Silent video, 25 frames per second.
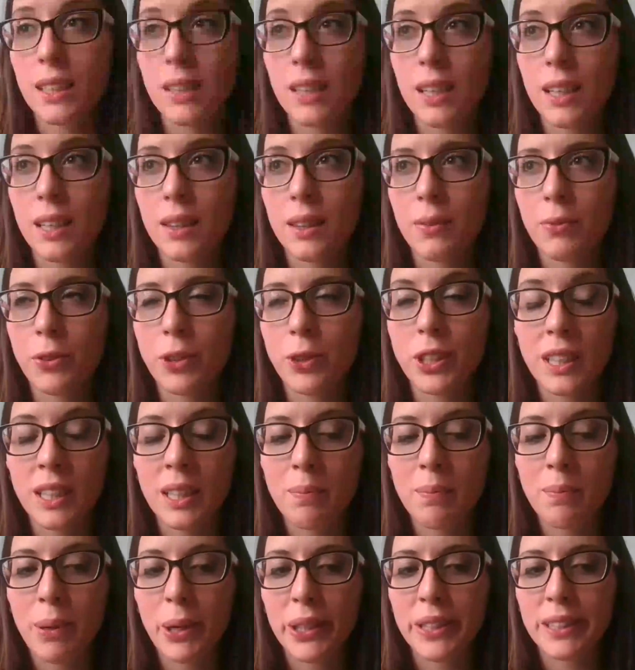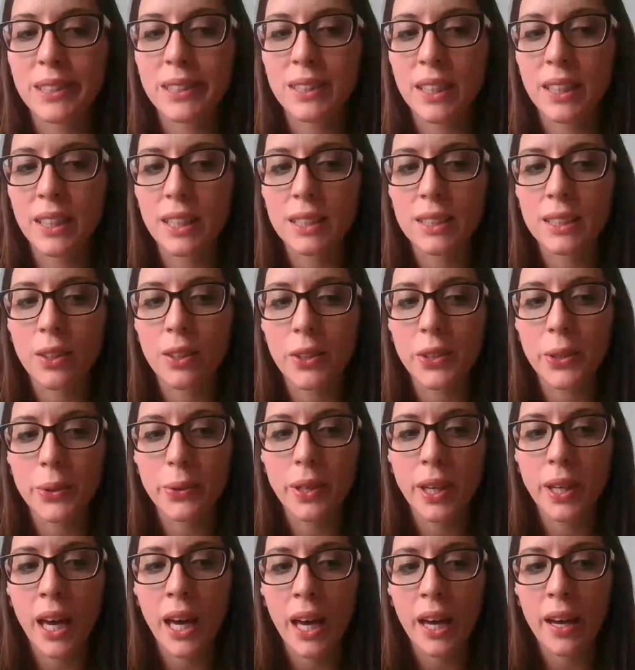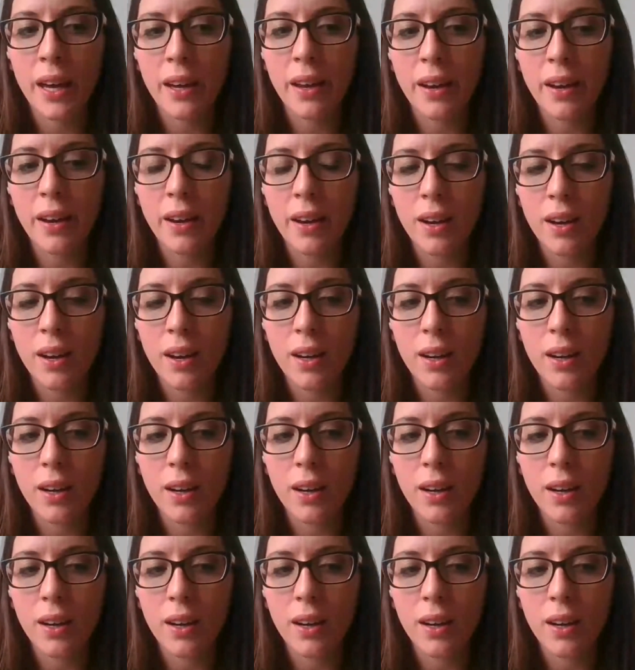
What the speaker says: target 14.6. So you can